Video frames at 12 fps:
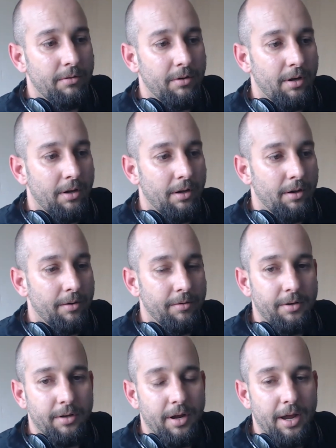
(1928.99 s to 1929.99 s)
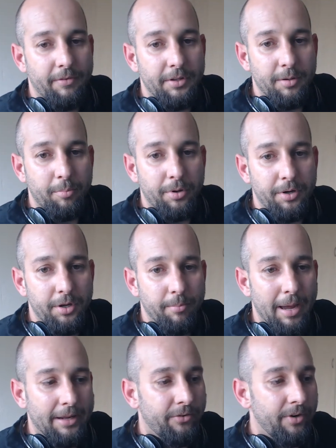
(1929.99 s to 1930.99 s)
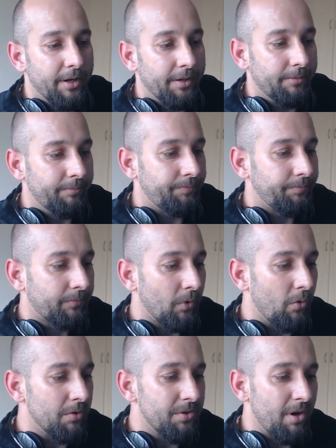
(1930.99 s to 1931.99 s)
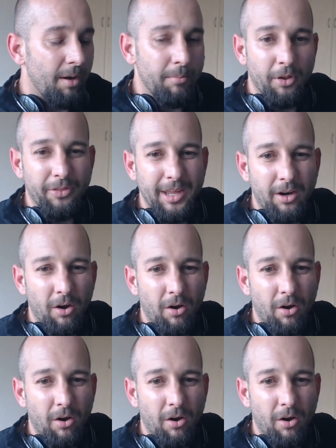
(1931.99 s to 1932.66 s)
put a new battery in. Also, I'm not that